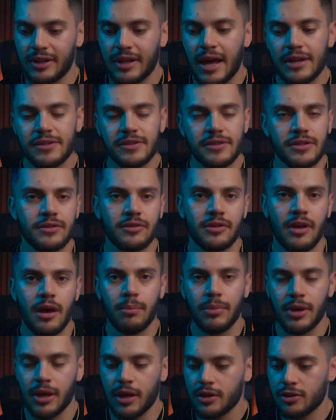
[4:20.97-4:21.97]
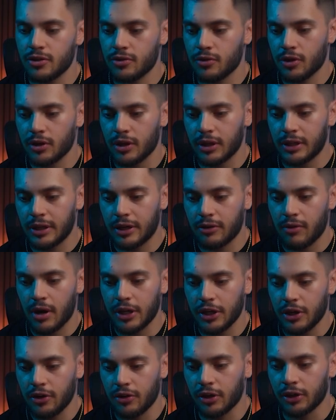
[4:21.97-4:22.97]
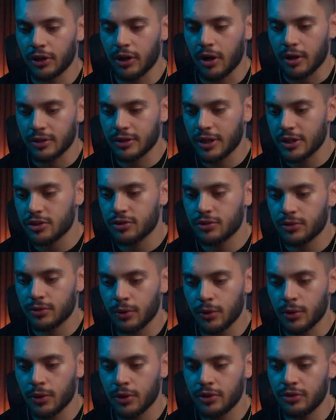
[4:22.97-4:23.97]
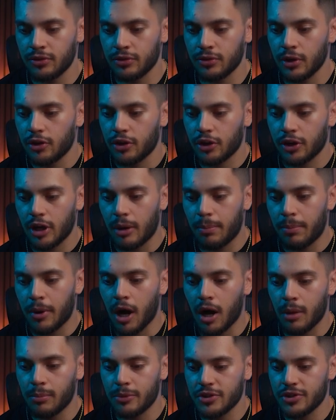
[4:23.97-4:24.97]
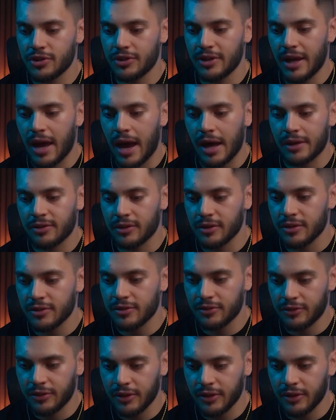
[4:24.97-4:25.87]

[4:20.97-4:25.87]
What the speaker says: The last step is you're gonna click right here on online stores. You're gonna publish the Atlas